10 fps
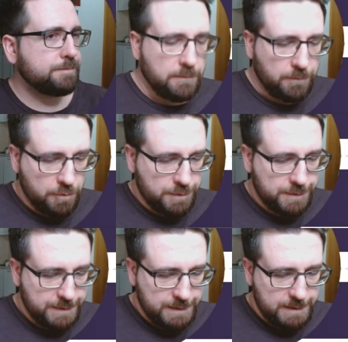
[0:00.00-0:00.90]

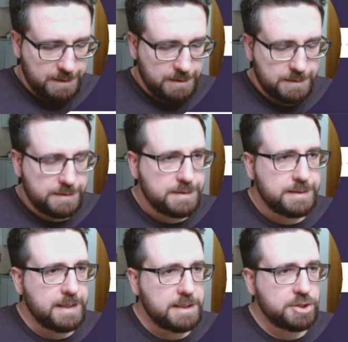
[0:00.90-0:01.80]
For the
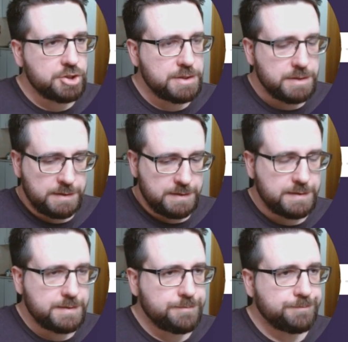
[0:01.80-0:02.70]

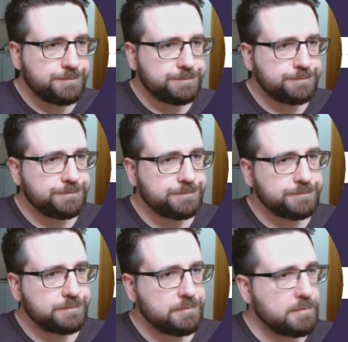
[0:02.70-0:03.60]
stations,
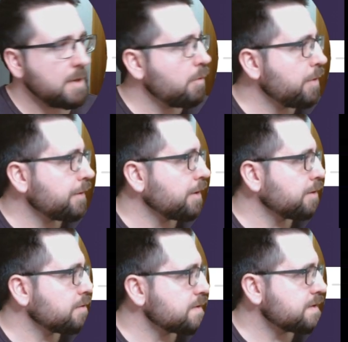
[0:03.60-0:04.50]
we're
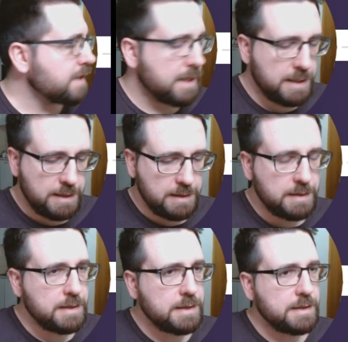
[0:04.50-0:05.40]
going to say
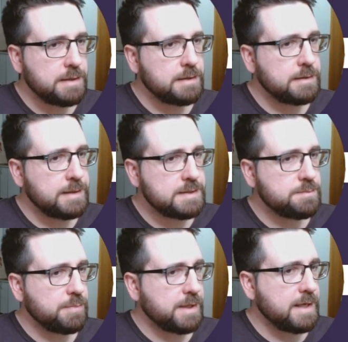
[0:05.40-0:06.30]

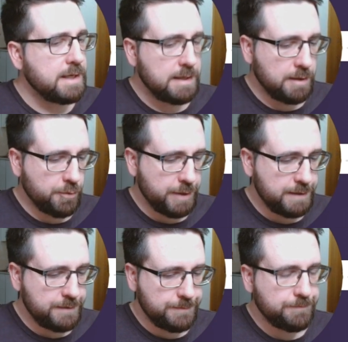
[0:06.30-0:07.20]
display
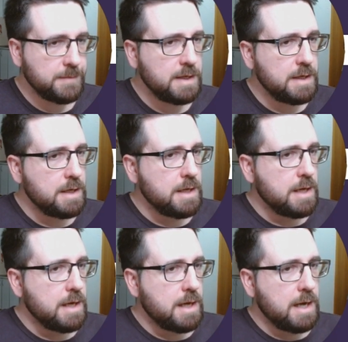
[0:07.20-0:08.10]
grid.
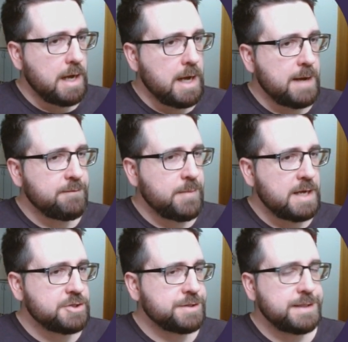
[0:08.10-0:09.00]
I've
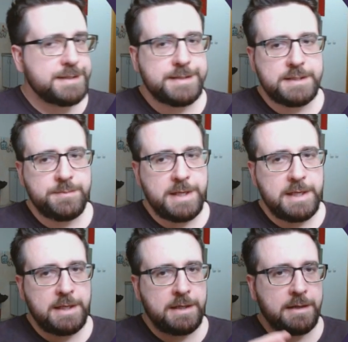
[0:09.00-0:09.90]
imagined this as
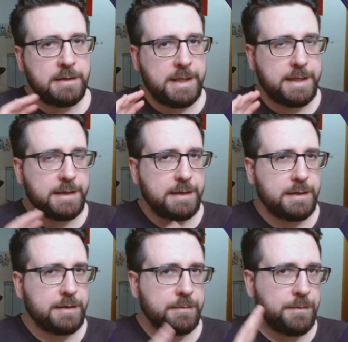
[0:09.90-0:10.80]
being like
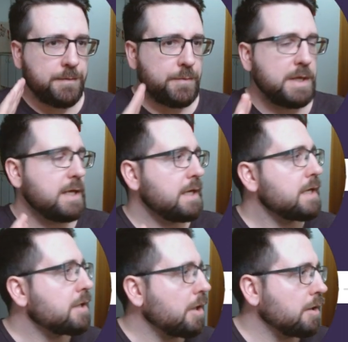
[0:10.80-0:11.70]
a
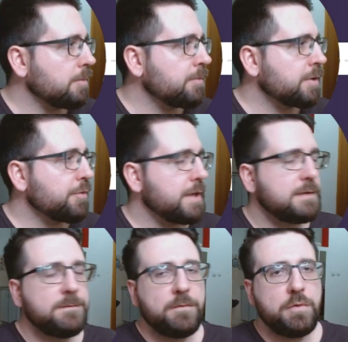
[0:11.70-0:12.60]
3-column
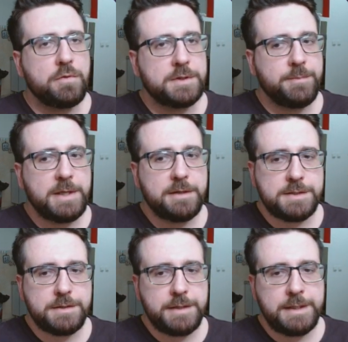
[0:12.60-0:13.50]
grid for the bigger
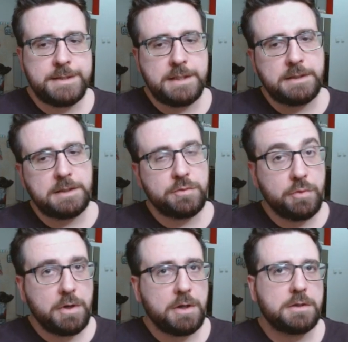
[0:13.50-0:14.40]
screens and the
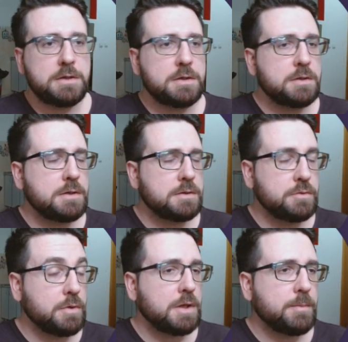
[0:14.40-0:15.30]

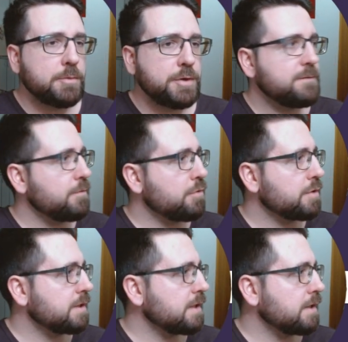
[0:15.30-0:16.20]
2-column grid
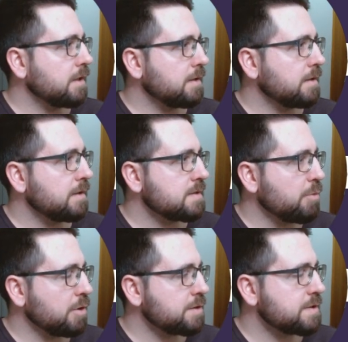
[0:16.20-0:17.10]
for the
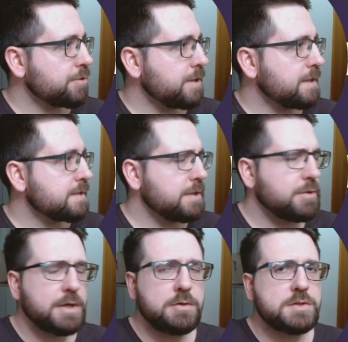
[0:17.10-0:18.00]
smaller screens. You
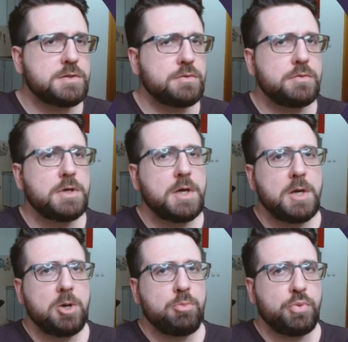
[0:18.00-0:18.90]
can also
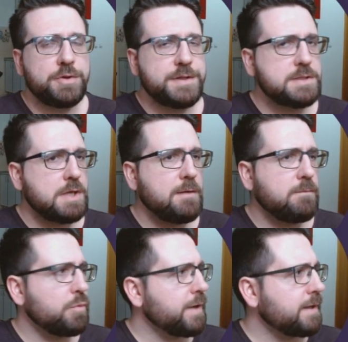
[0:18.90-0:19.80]
pull this
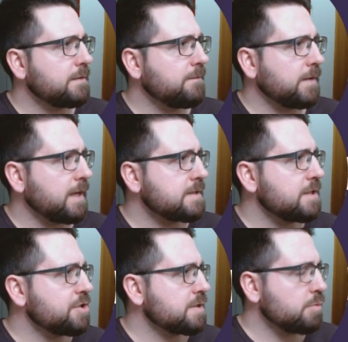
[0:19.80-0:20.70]
off with Flex.
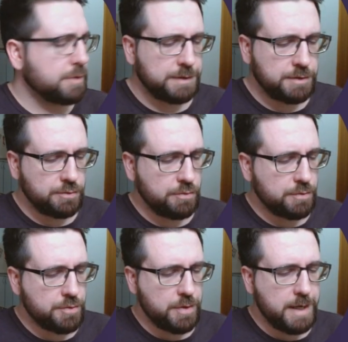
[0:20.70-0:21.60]
I just wanted to
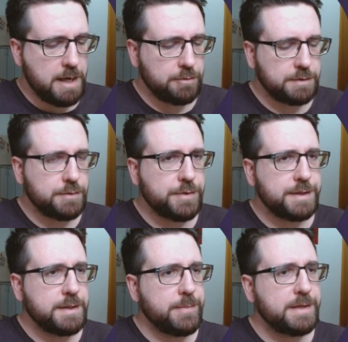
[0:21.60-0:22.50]
try out
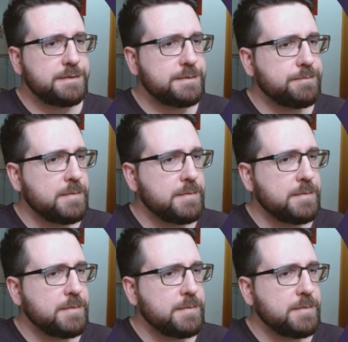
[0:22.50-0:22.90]
grid a bit.